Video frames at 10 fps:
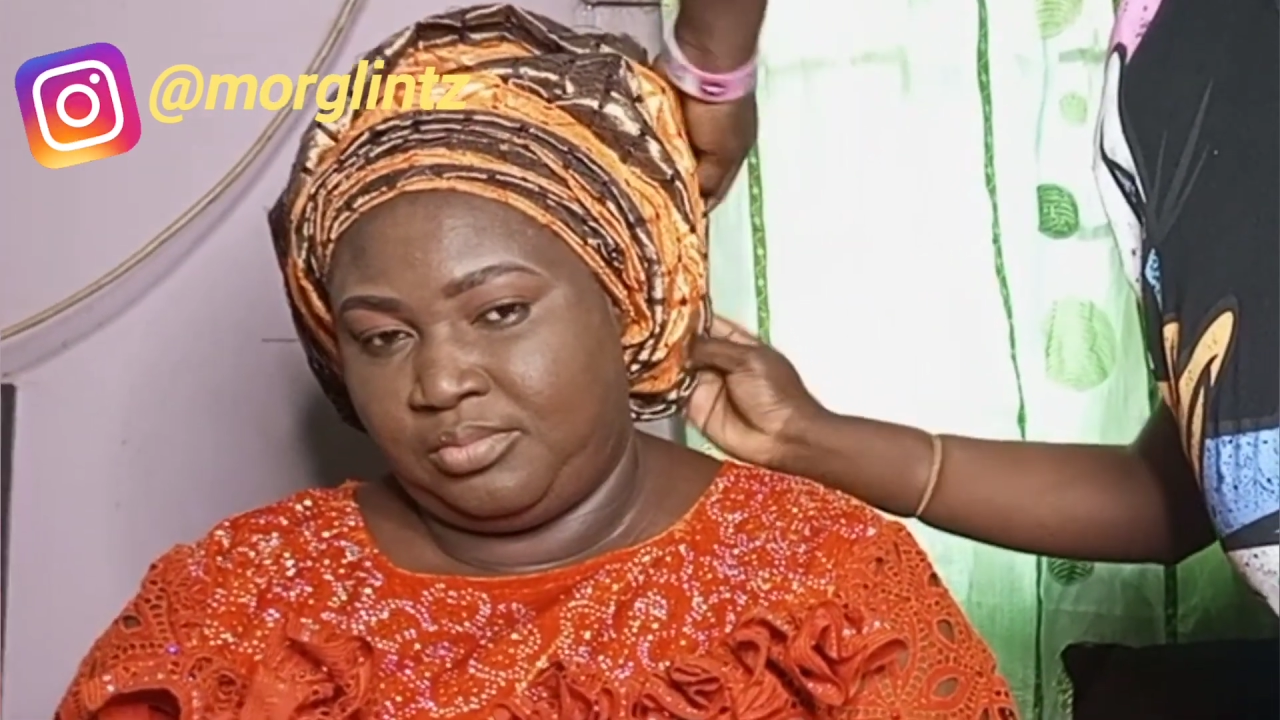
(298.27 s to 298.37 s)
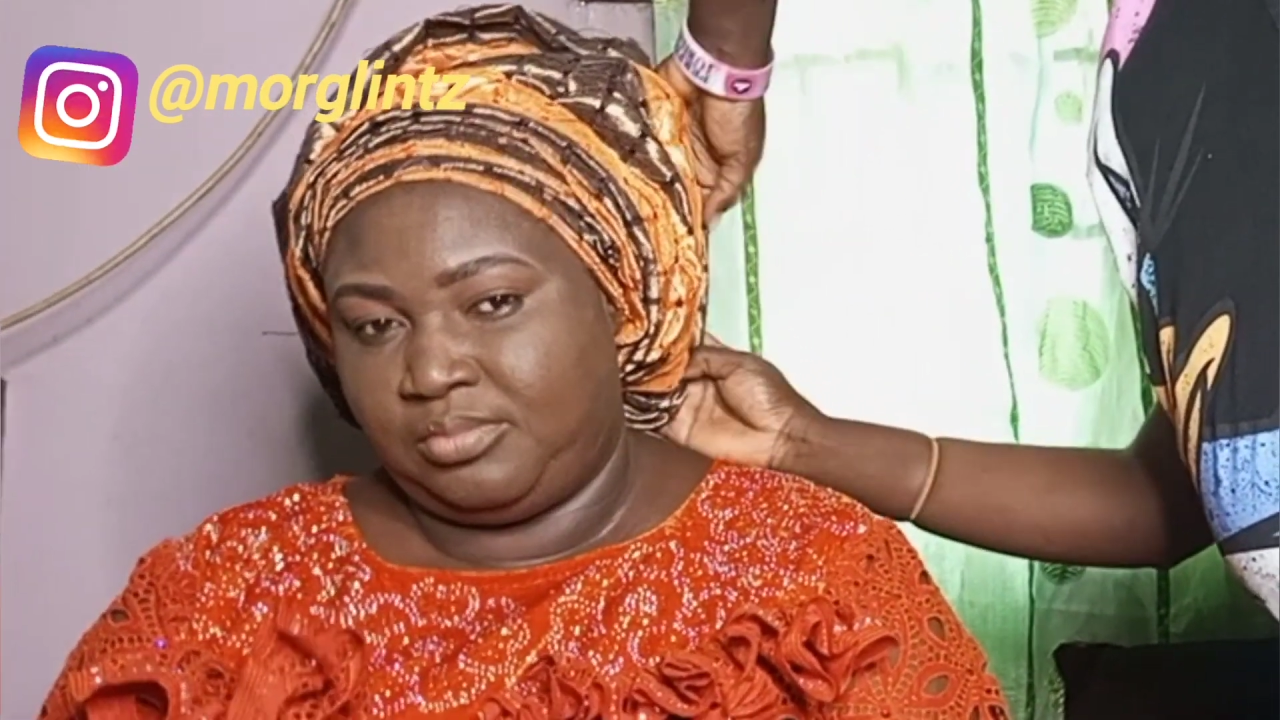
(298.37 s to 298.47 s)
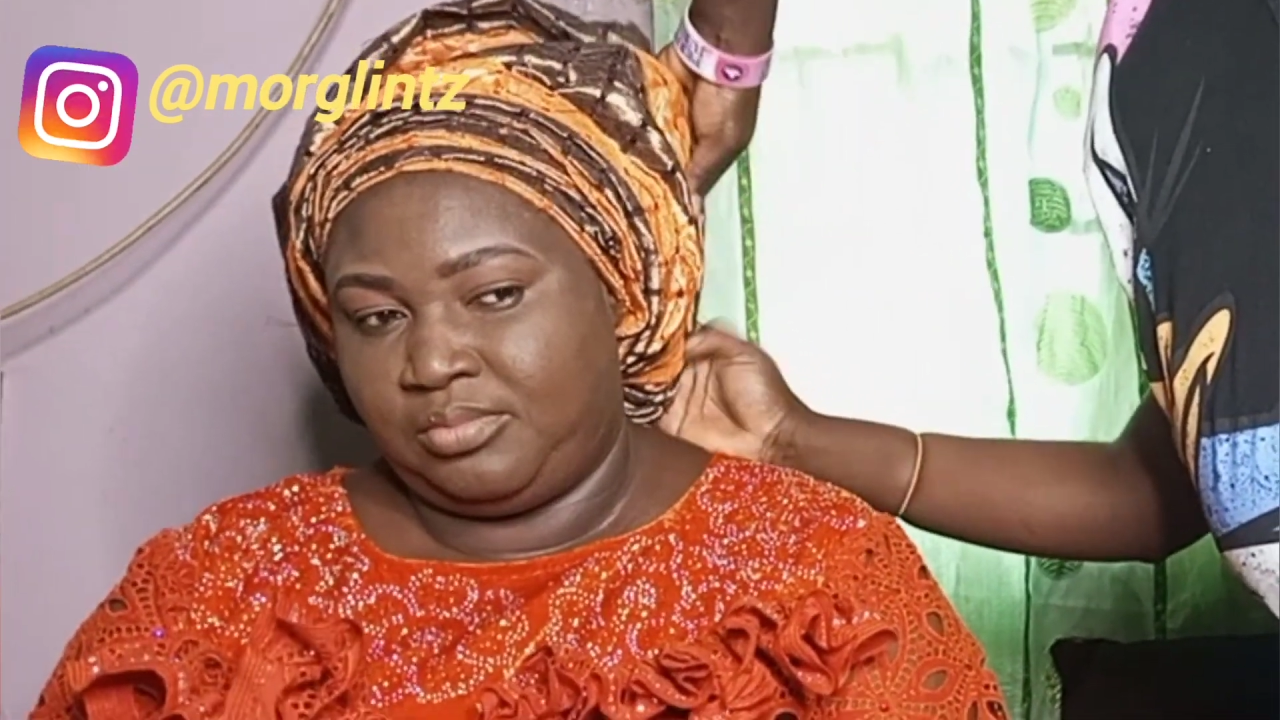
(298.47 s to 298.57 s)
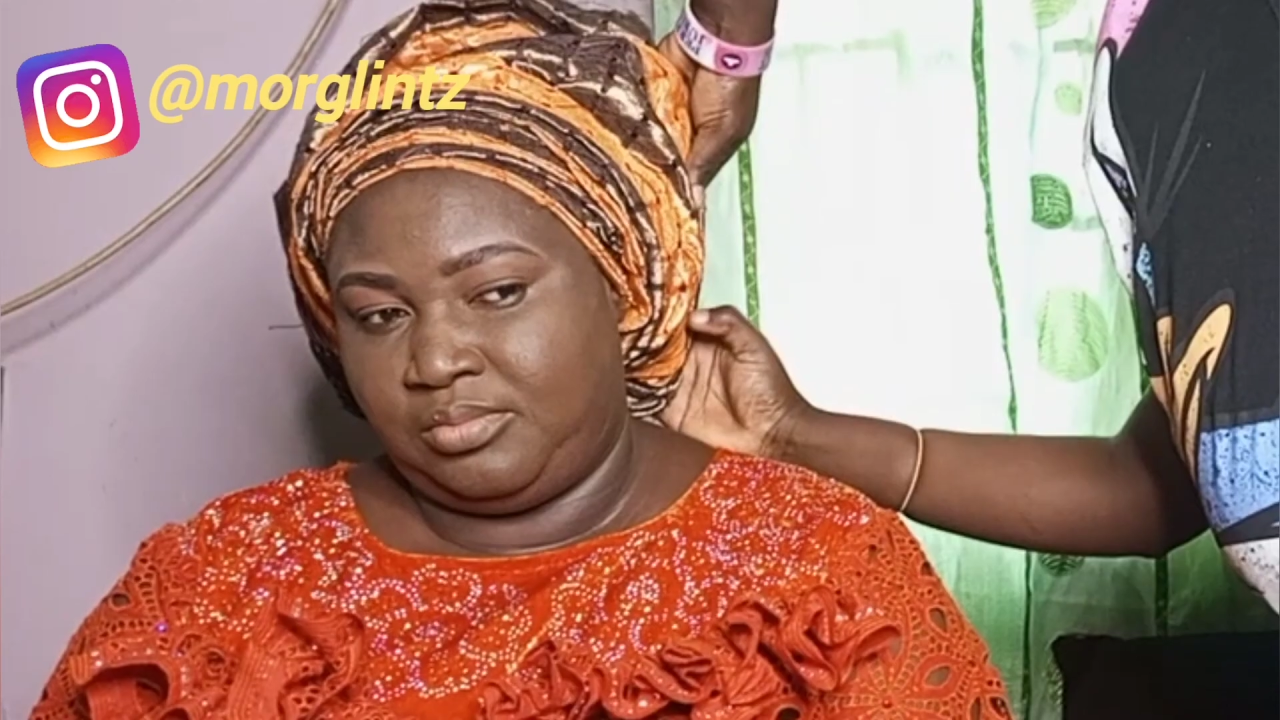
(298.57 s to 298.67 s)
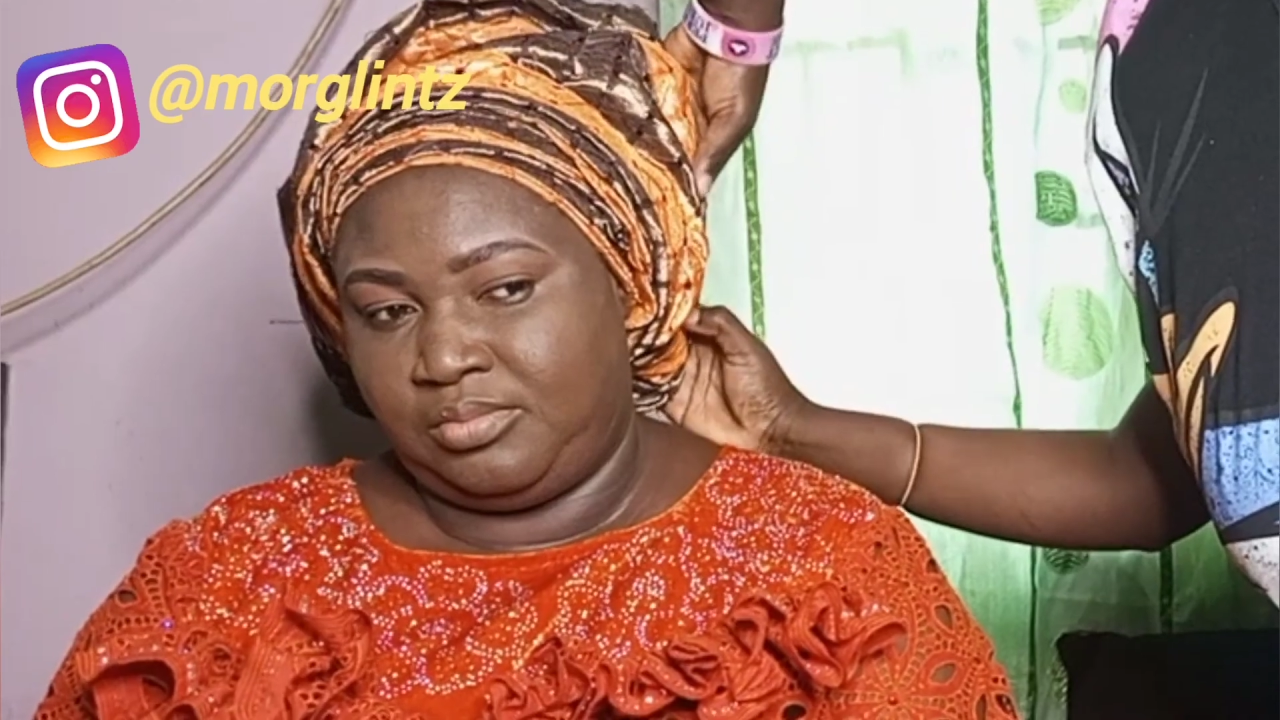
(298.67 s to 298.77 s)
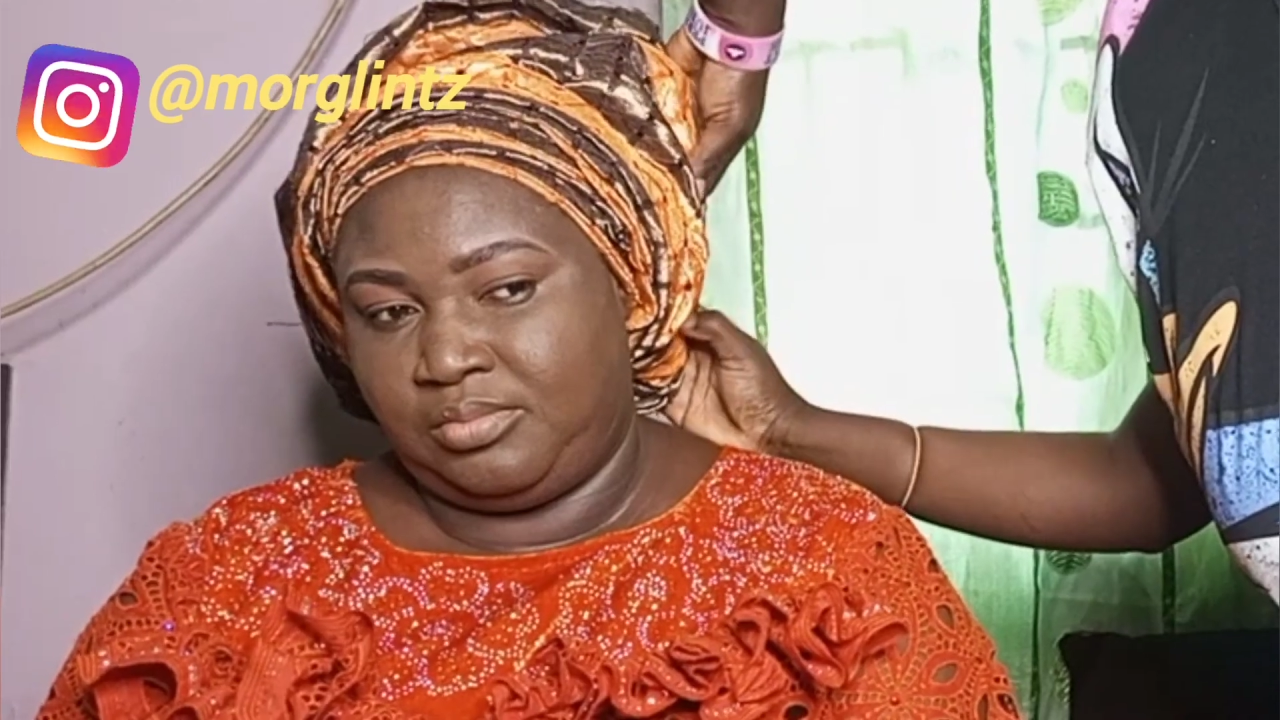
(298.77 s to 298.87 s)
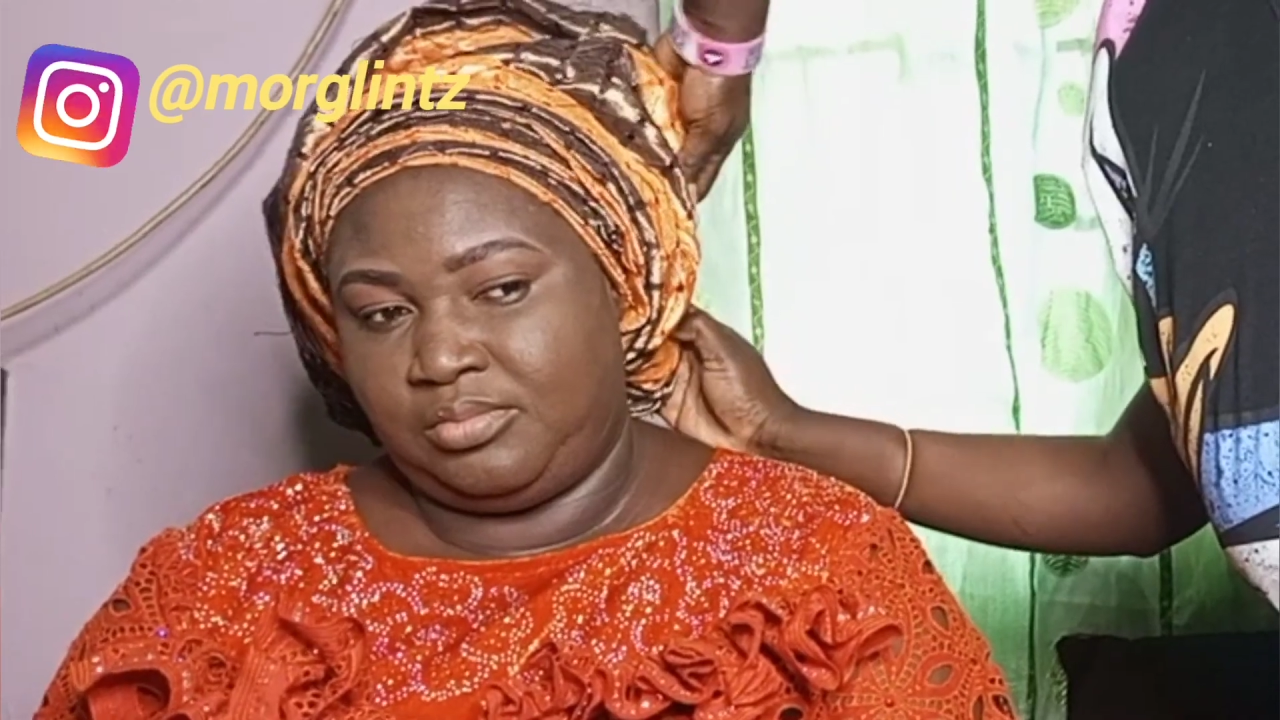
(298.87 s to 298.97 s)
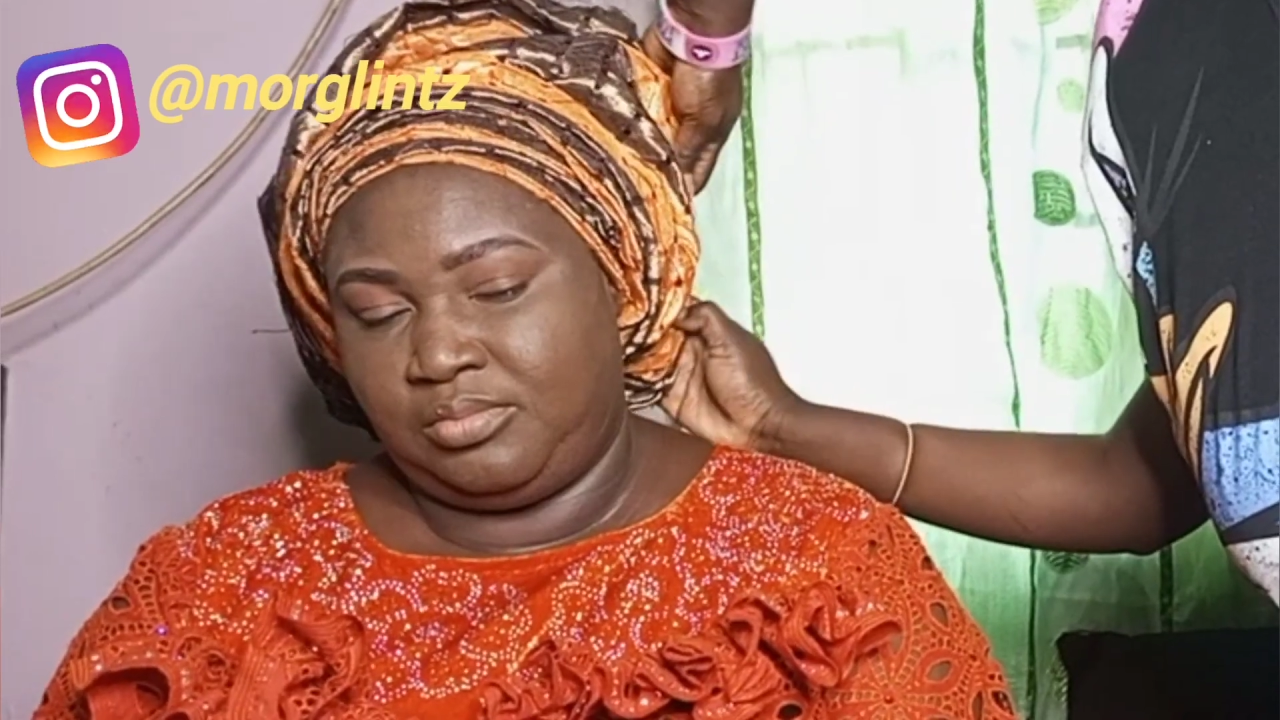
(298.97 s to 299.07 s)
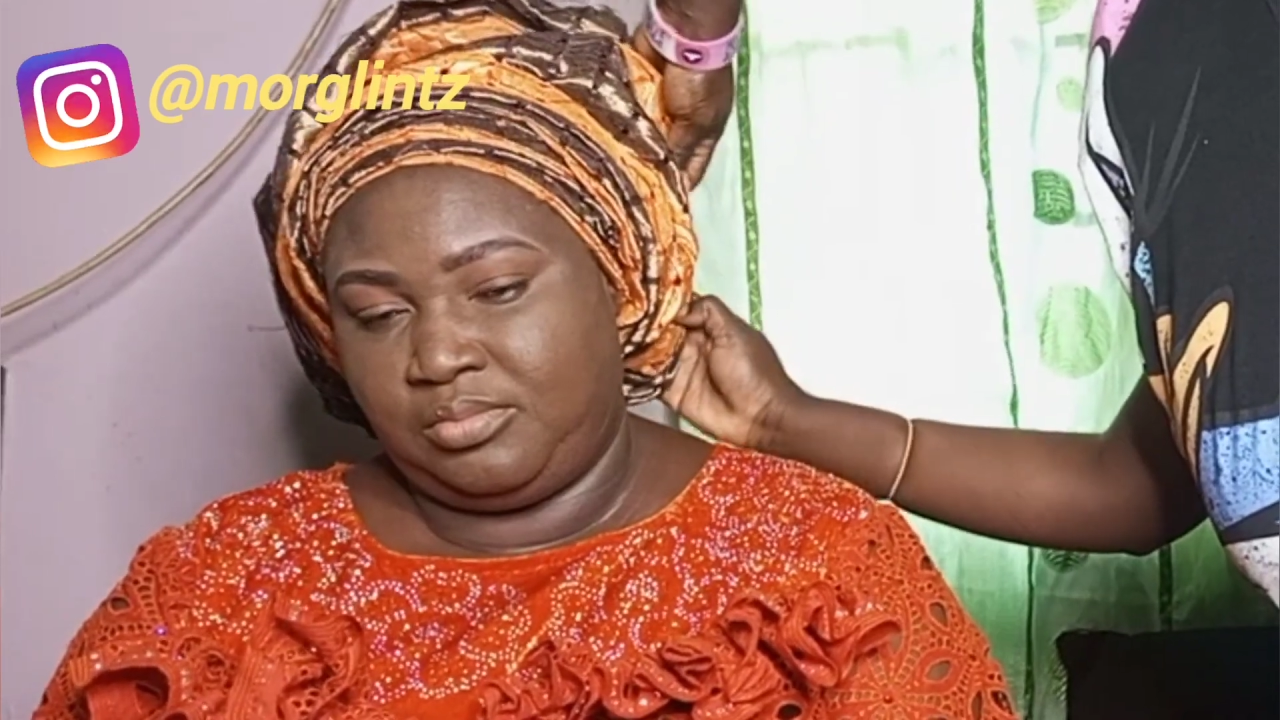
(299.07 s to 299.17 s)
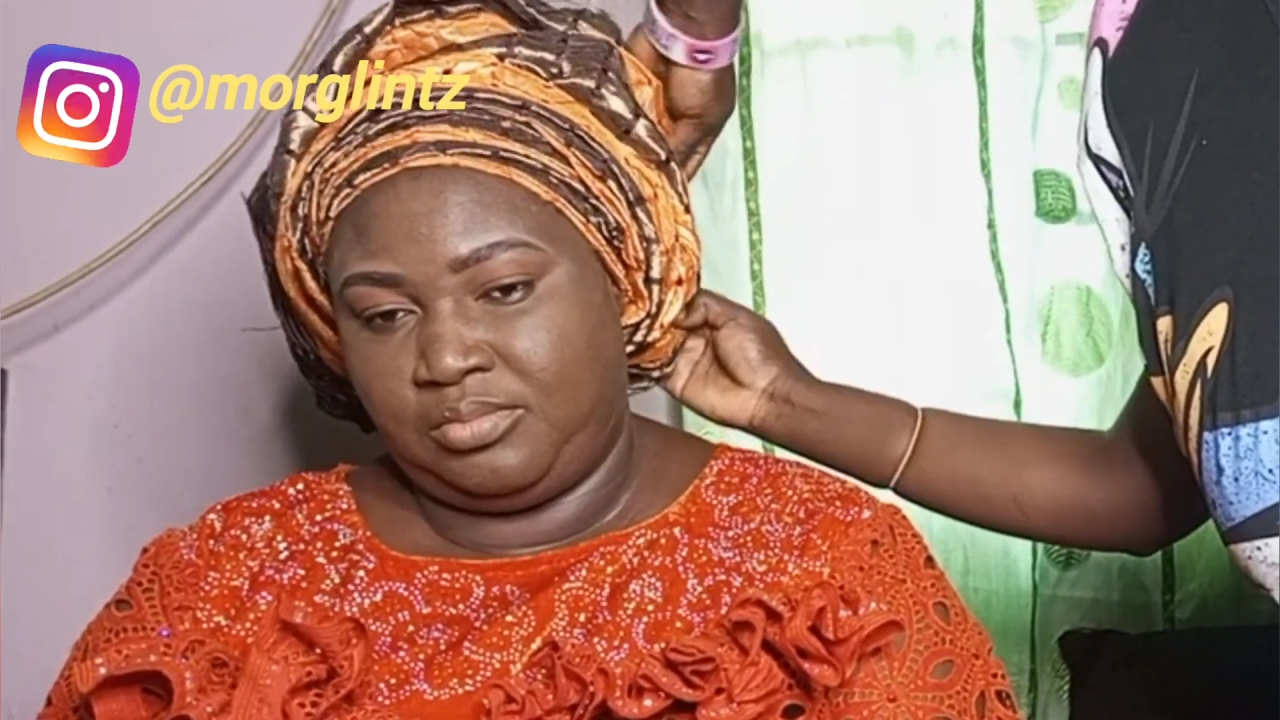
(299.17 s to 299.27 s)

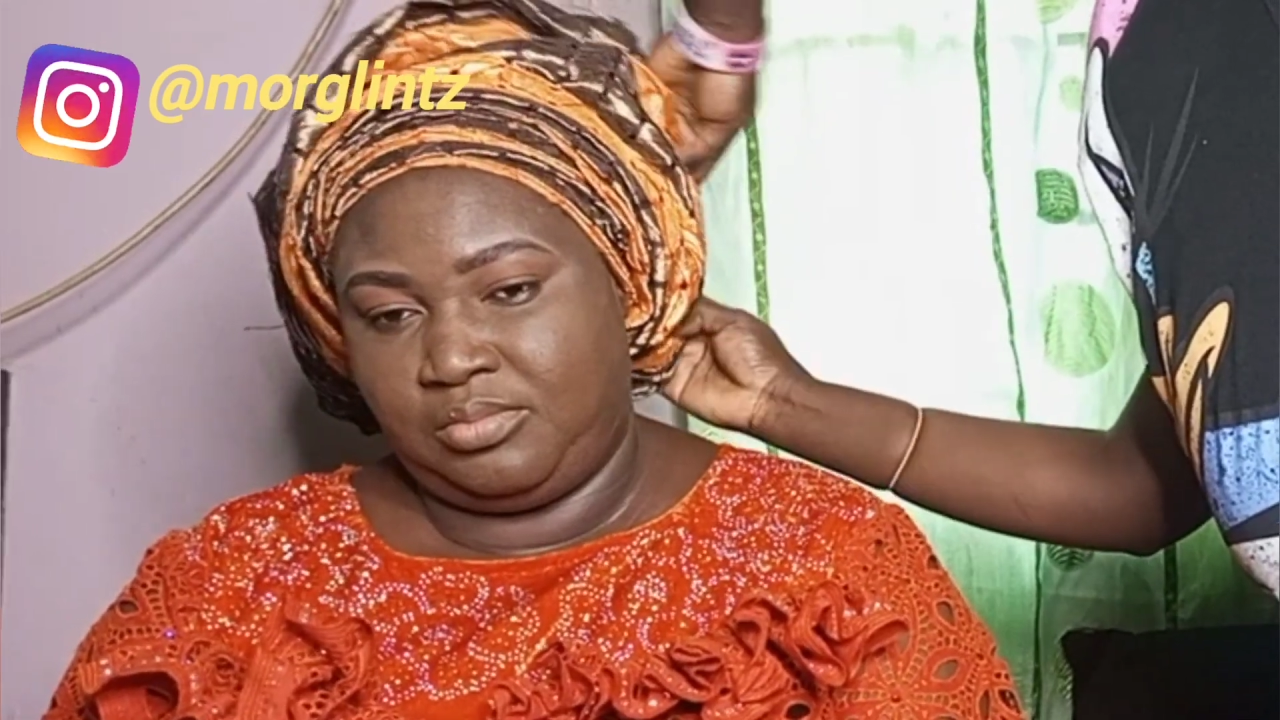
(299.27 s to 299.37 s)
down